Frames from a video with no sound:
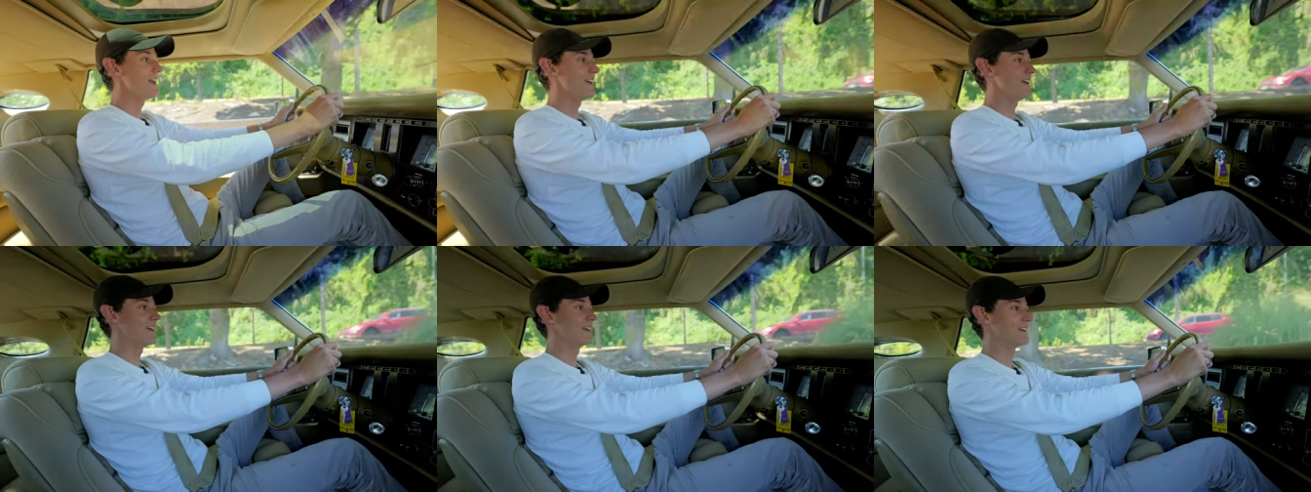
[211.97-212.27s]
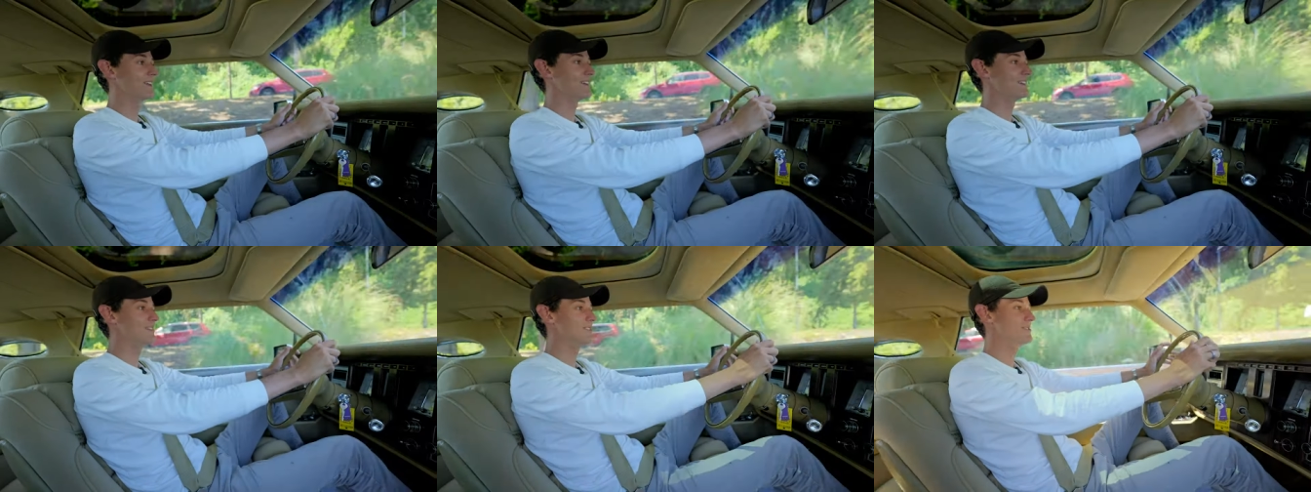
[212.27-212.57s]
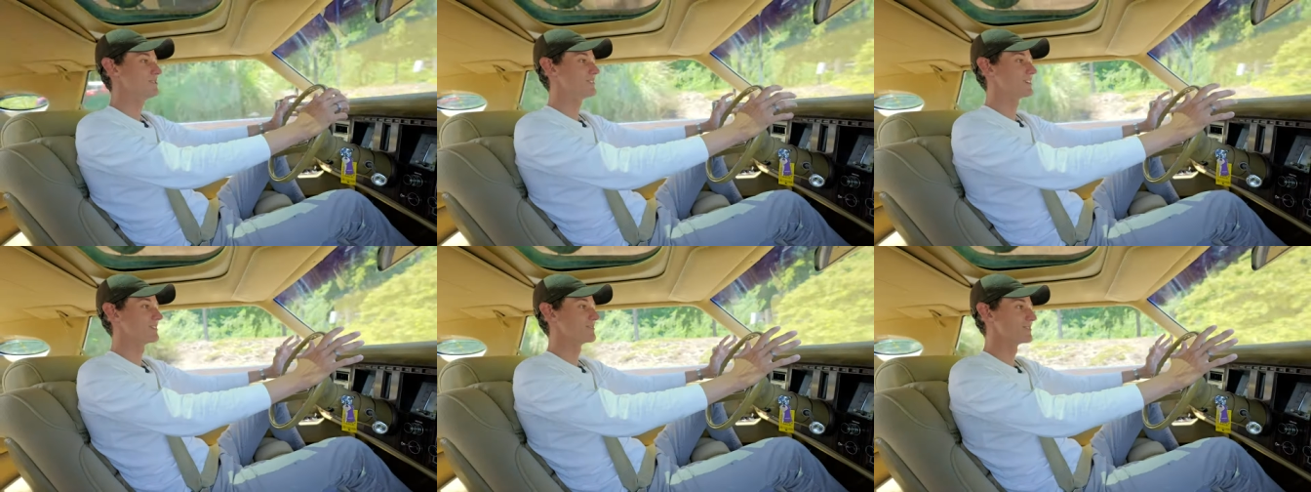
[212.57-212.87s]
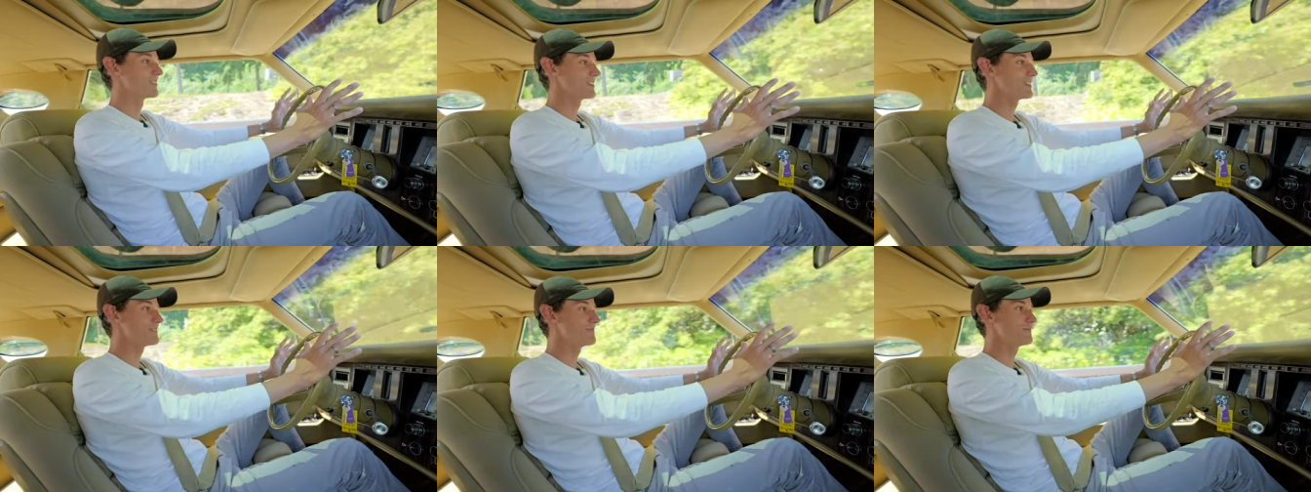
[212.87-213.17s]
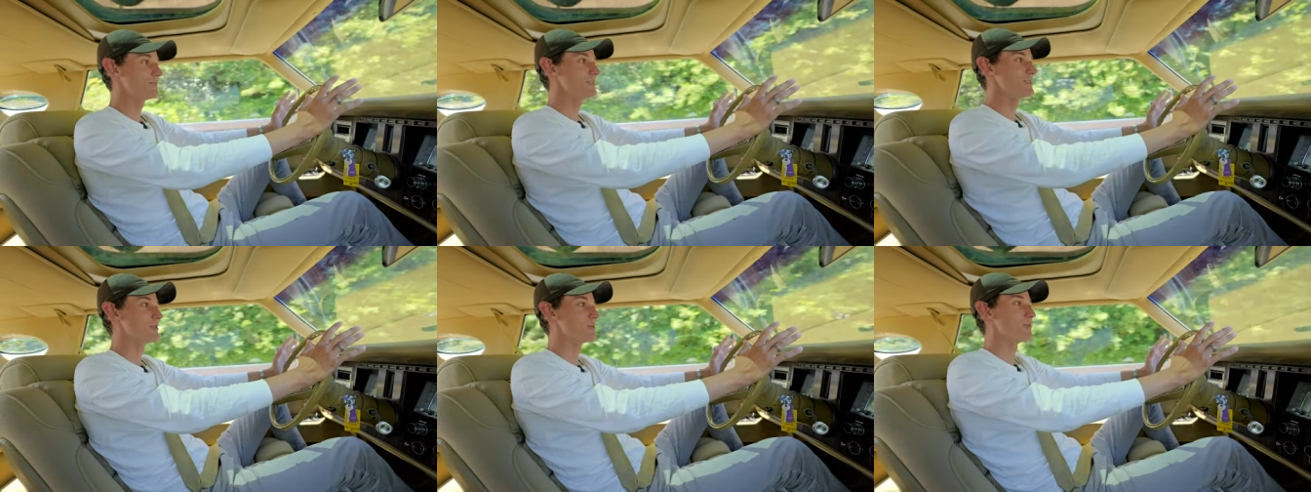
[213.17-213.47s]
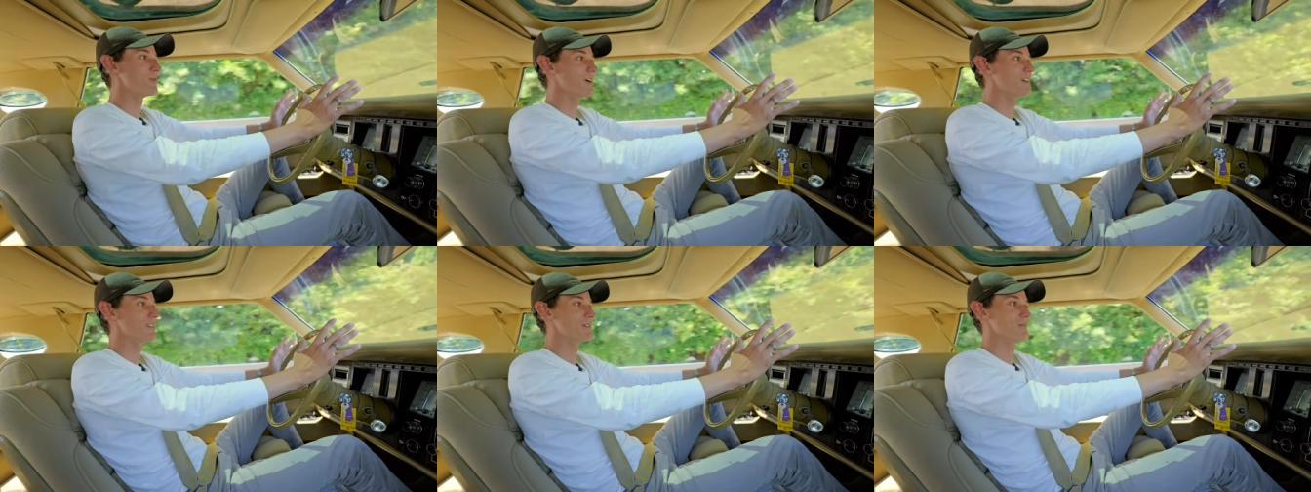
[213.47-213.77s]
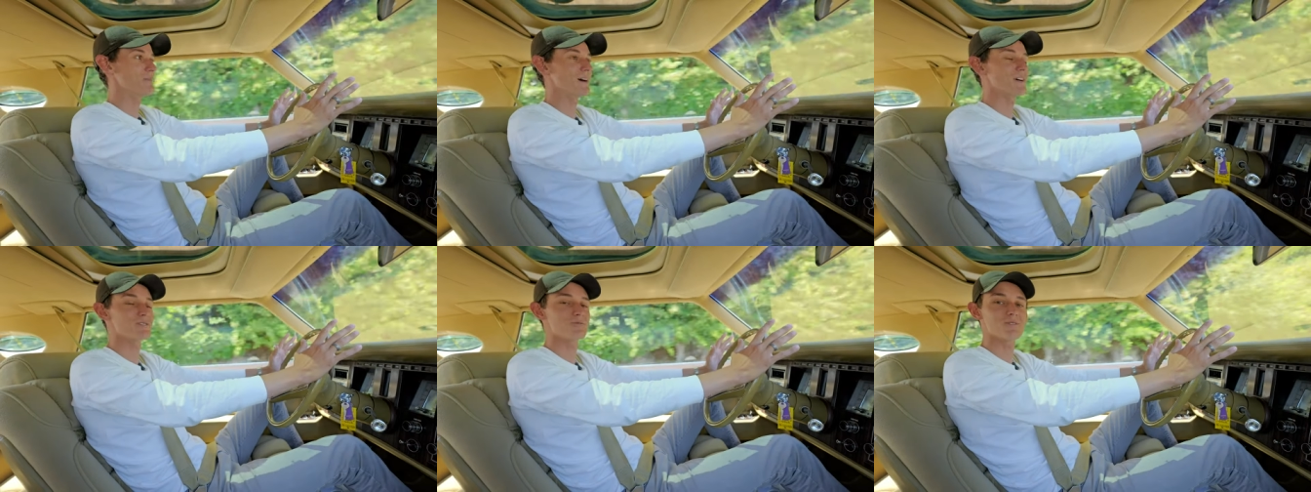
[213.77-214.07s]
and you can really feel what
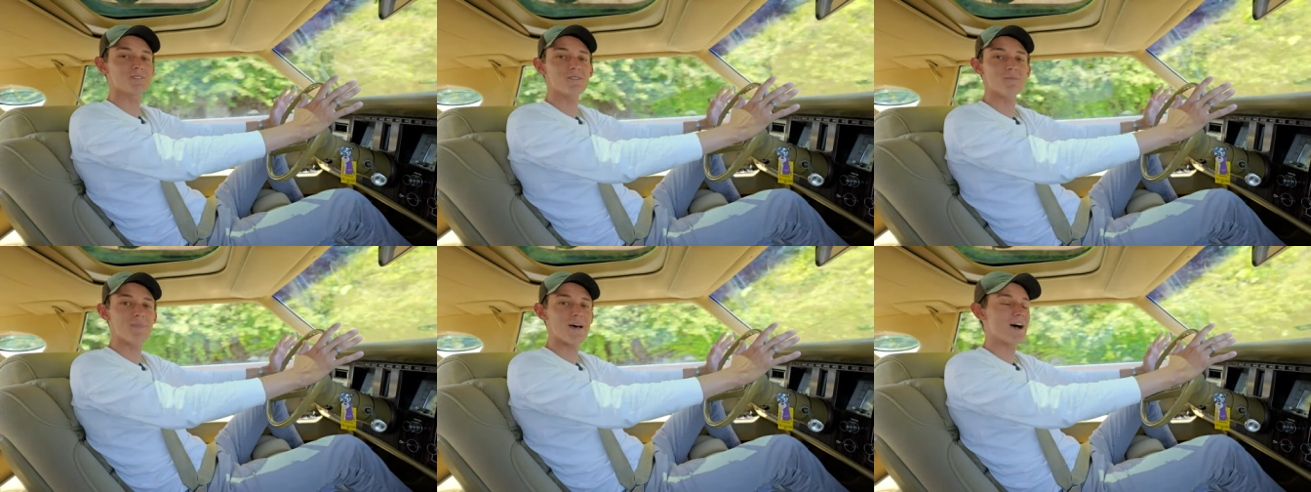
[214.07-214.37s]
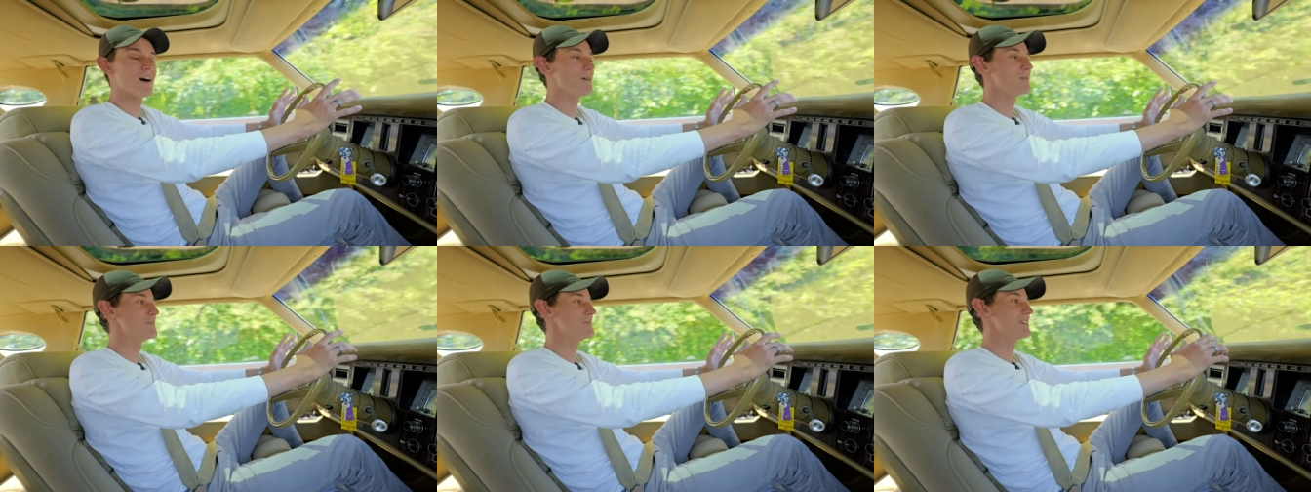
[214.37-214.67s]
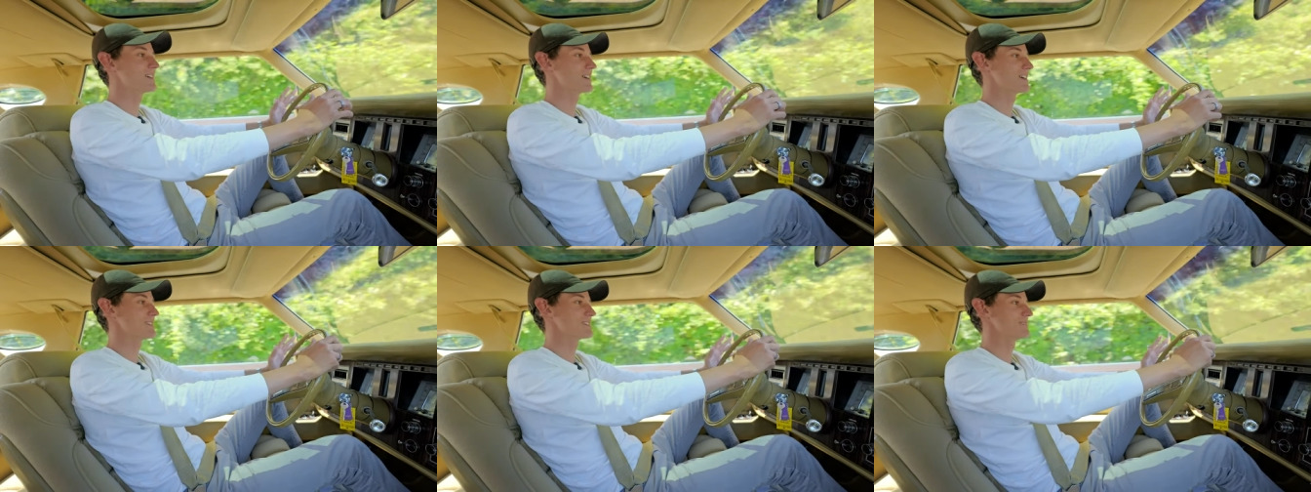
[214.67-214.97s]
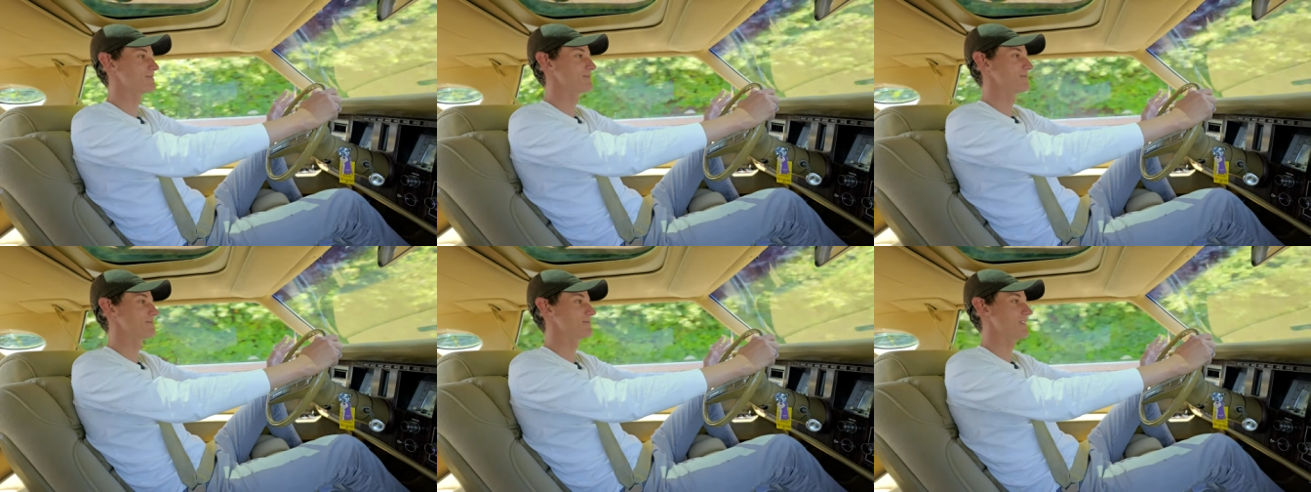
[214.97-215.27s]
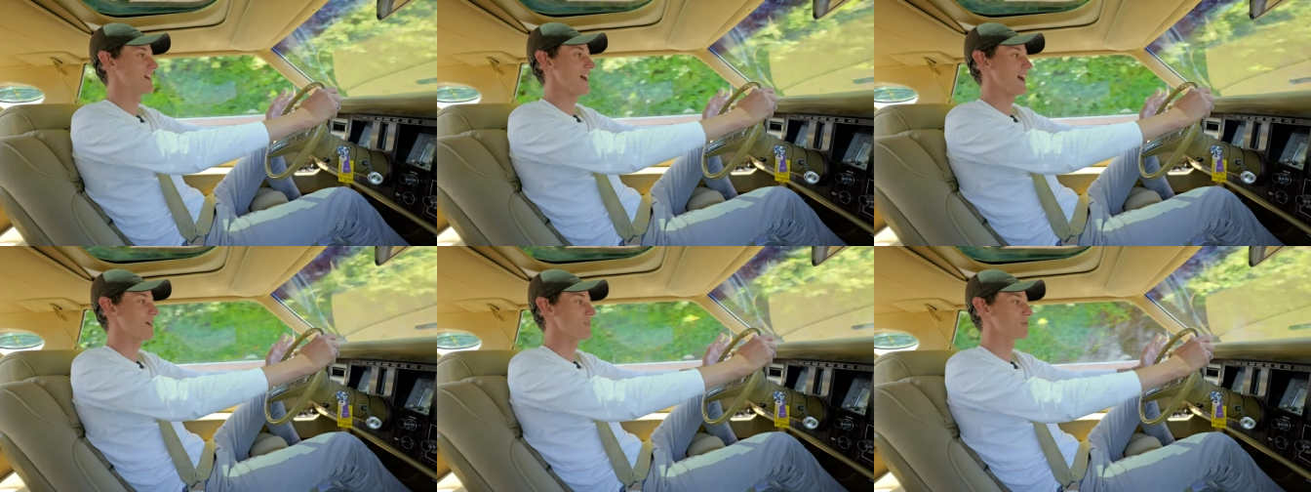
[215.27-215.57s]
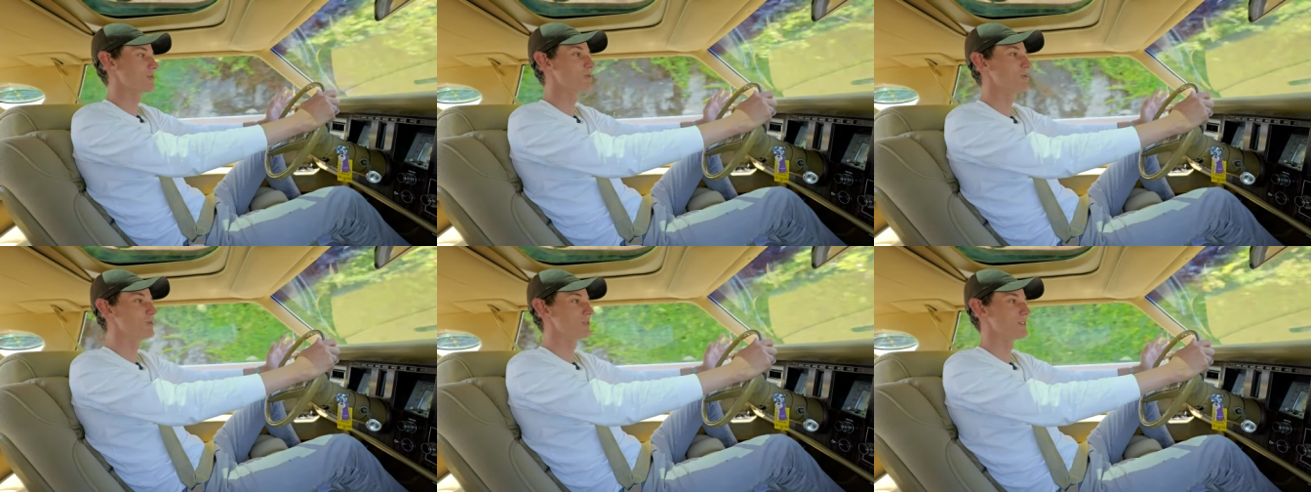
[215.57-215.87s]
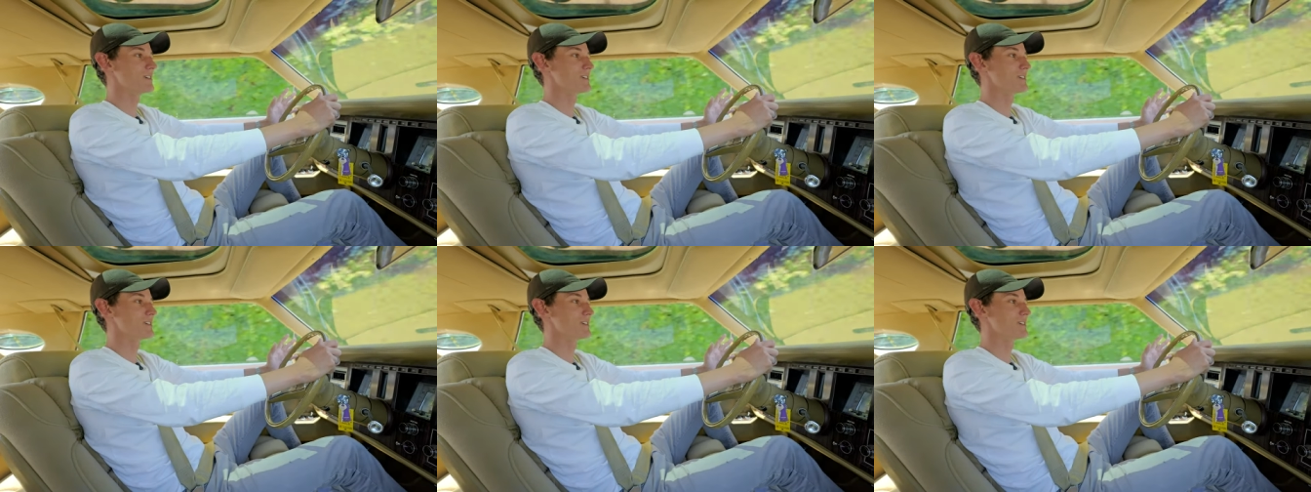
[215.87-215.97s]
the buzz was about because of how cool